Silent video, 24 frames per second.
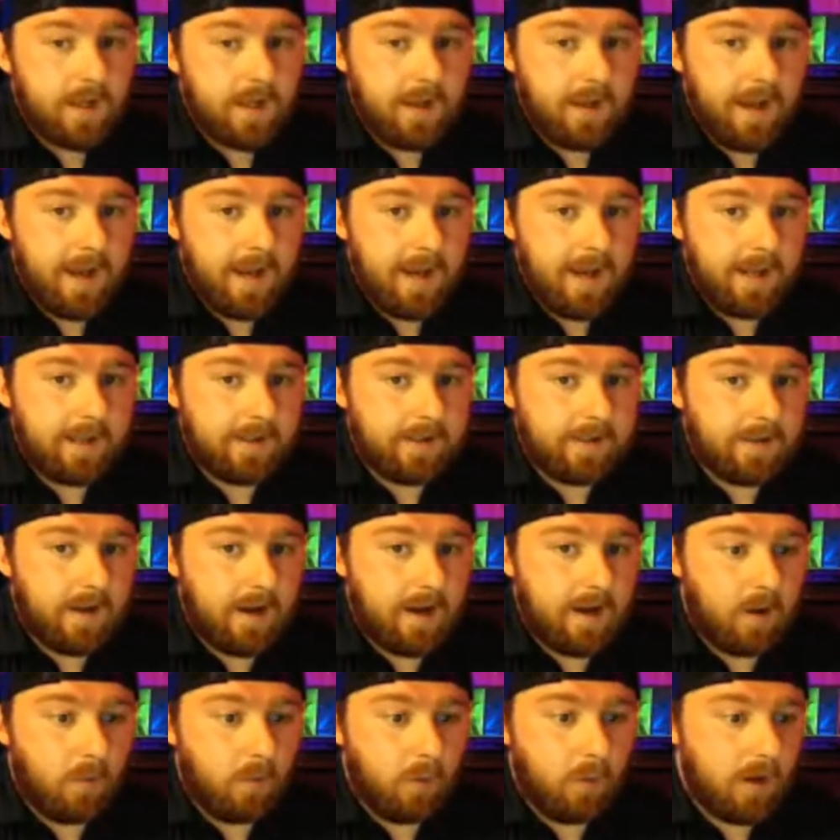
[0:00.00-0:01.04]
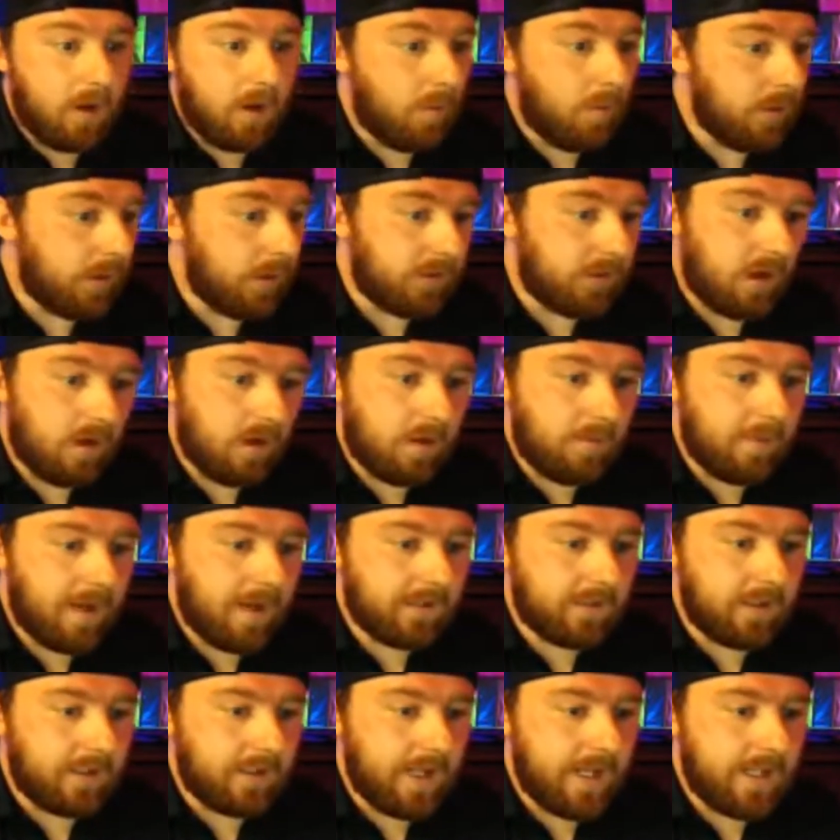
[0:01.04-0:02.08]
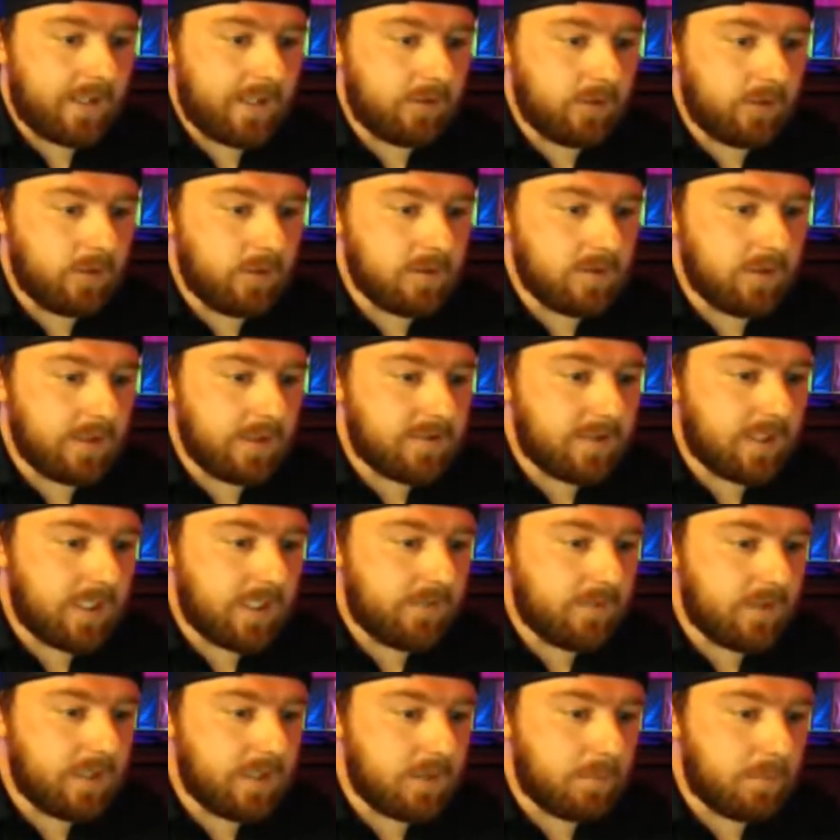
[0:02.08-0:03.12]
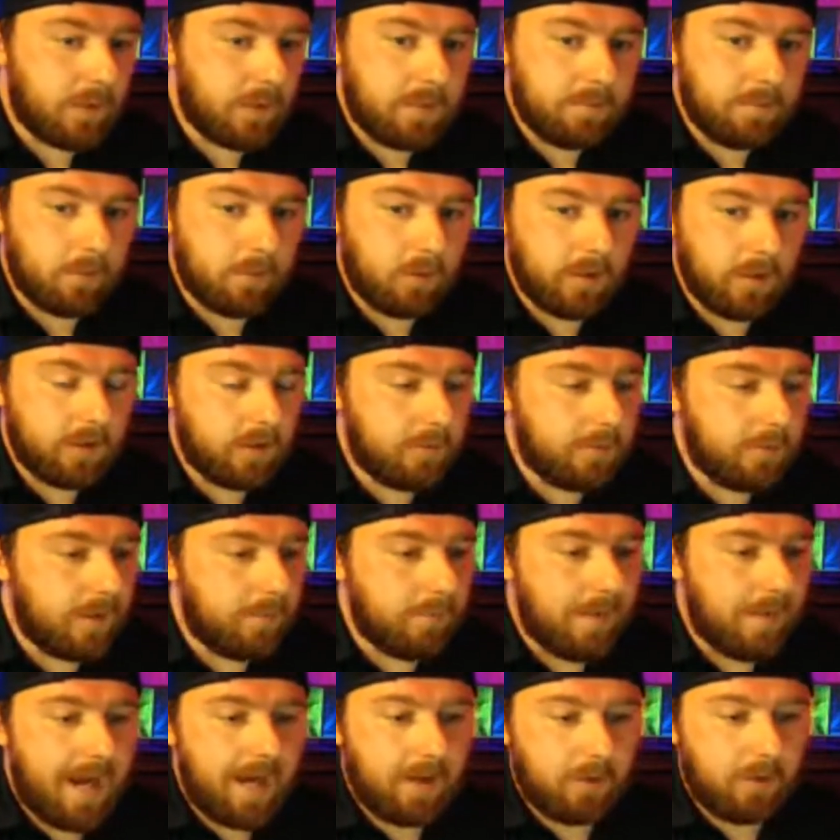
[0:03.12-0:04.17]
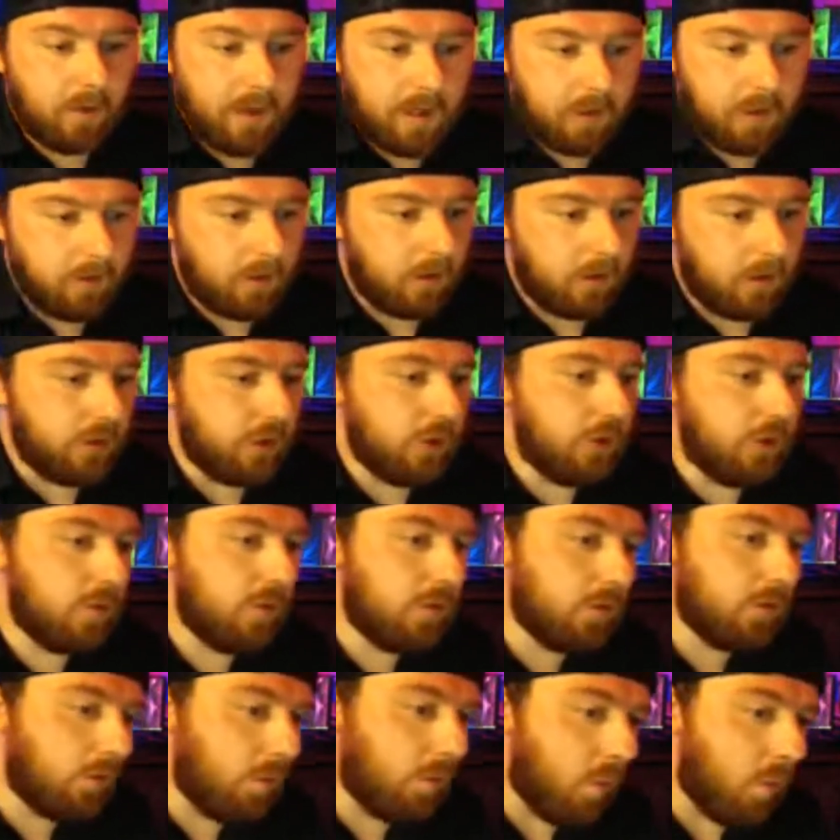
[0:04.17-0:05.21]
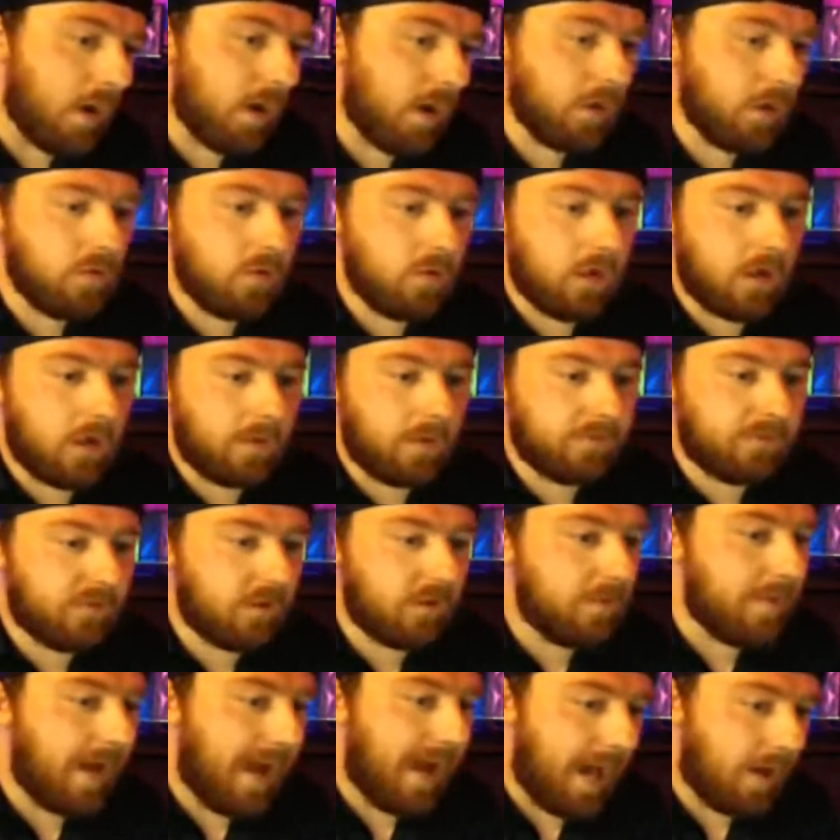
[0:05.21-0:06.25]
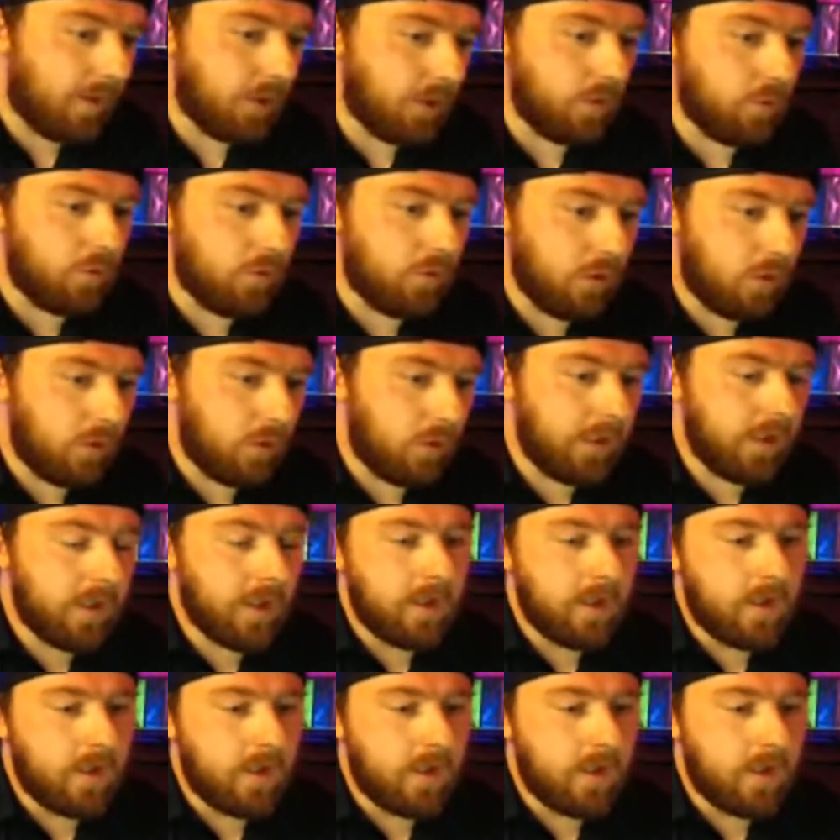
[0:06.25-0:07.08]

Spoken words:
And what I want to talk about today, dude, is let's give these people a little bit of background on you, where you come from, how you do it.